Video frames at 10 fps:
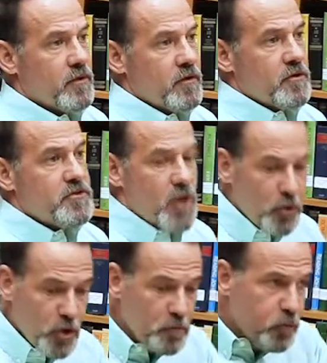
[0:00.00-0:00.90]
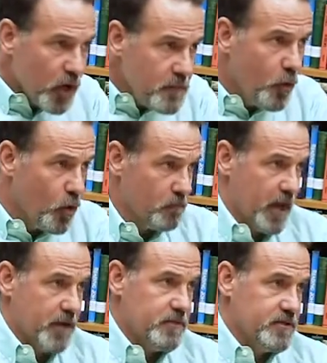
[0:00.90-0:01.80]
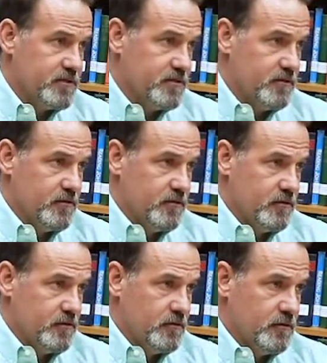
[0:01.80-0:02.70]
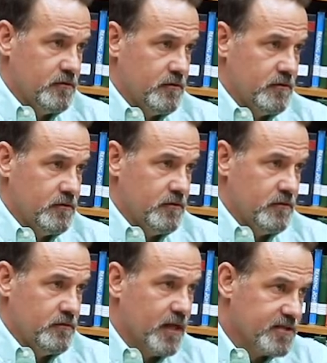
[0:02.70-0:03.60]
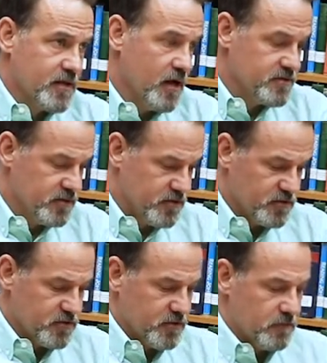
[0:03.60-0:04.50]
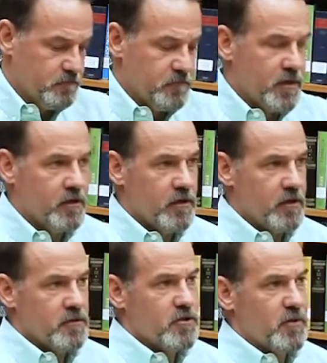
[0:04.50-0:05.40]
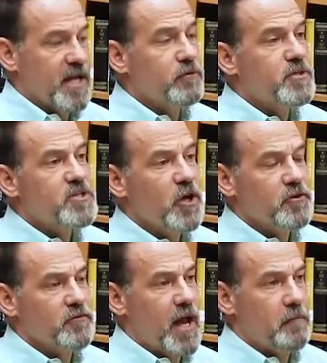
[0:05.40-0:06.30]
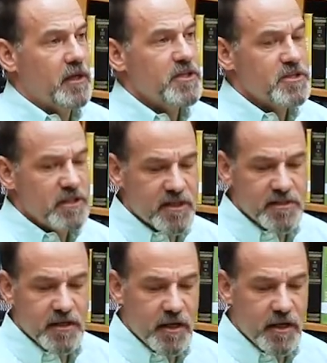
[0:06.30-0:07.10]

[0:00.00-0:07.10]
so do preborn babies. That's constitutional. So the end result of abolition is